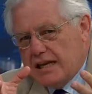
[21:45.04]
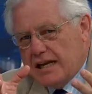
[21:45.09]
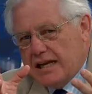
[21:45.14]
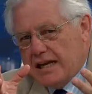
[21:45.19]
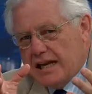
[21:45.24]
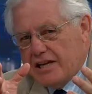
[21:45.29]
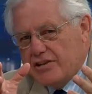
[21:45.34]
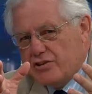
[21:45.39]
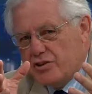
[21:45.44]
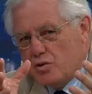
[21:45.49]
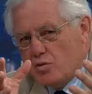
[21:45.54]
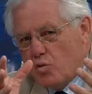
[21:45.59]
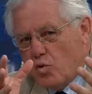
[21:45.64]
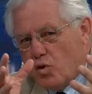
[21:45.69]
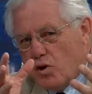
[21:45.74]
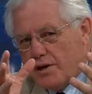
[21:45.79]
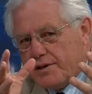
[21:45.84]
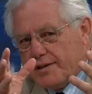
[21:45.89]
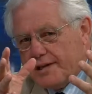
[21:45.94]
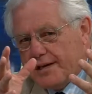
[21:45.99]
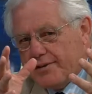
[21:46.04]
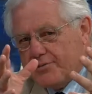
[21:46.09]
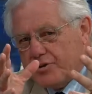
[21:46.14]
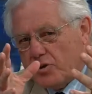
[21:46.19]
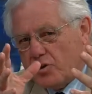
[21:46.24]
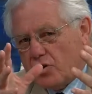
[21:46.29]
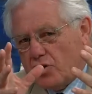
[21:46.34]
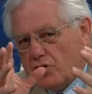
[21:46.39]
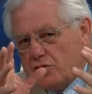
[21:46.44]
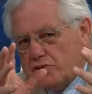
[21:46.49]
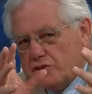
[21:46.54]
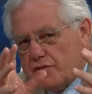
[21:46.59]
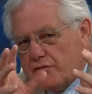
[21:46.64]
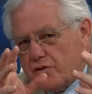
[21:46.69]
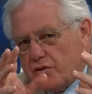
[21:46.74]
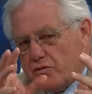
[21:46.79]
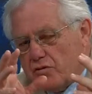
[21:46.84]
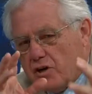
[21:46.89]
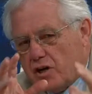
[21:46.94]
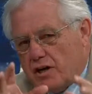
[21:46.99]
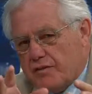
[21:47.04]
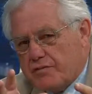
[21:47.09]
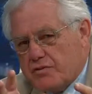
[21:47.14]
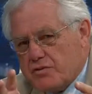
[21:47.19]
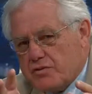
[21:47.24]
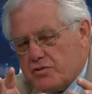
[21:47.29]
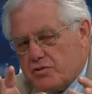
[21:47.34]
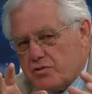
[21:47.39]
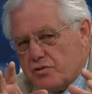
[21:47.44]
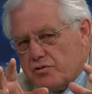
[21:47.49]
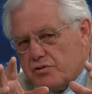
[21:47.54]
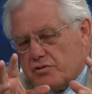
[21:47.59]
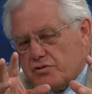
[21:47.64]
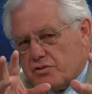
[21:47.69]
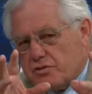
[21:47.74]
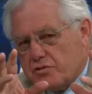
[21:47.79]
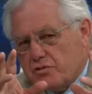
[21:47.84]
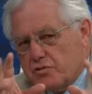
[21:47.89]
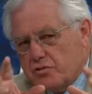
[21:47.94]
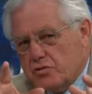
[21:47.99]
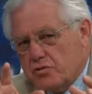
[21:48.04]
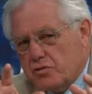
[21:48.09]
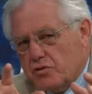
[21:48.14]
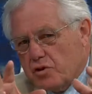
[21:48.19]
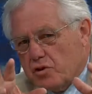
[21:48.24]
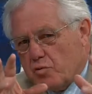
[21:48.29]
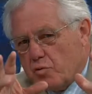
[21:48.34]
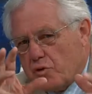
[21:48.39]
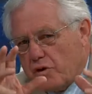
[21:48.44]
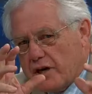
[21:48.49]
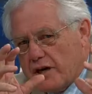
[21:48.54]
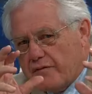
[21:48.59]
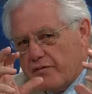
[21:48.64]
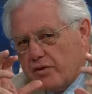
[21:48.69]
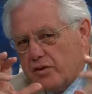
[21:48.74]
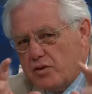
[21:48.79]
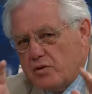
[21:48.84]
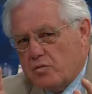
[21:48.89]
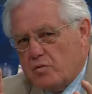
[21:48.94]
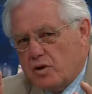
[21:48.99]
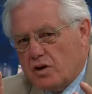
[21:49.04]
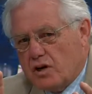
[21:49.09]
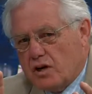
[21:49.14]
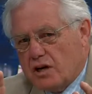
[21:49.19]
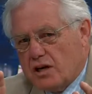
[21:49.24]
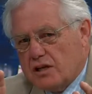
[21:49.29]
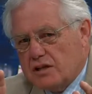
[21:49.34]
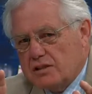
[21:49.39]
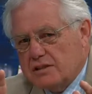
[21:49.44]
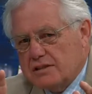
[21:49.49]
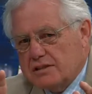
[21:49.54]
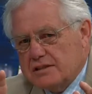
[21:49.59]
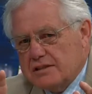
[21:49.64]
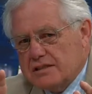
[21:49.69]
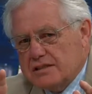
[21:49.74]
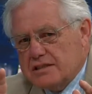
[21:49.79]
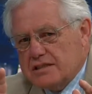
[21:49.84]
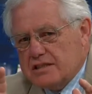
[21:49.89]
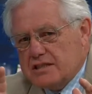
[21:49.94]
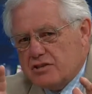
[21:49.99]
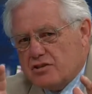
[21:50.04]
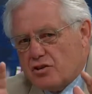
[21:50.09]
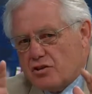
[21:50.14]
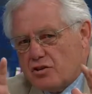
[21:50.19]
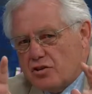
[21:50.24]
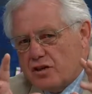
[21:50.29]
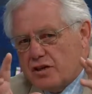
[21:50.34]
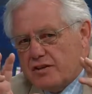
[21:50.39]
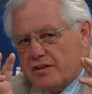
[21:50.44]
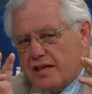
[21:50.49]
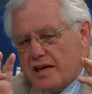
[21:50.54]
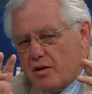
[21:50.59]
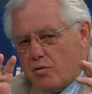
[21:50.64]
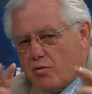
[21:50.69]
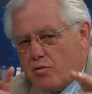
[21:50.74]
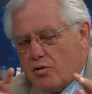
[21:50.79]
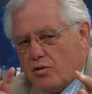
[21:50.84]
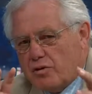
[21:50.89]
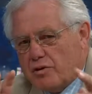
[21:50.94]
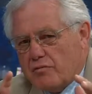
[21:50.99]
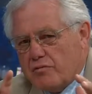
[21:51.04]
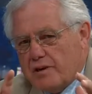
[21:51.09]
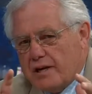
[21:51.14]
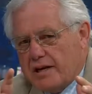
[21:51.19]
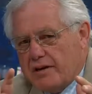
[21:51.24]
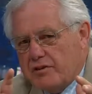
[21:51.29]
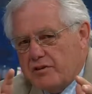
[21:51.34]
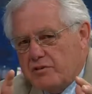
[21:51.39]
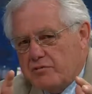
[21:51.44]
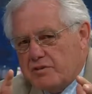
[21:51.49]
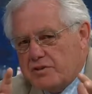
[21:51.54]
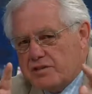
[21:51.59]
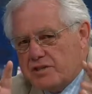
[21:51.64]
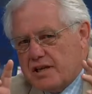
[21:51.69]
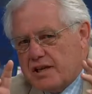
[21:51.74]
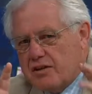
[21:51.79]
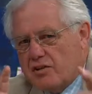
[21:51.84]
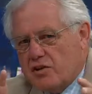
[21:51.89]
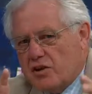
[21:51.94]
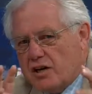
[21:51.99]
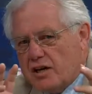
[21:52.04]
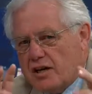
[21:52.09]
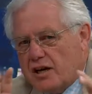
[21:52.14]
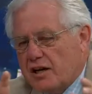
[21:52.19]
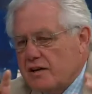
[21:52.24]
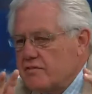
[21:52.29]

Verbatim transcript: And as you walk down the halls of your office or the school or wherever you are, to look at that world around you and say, God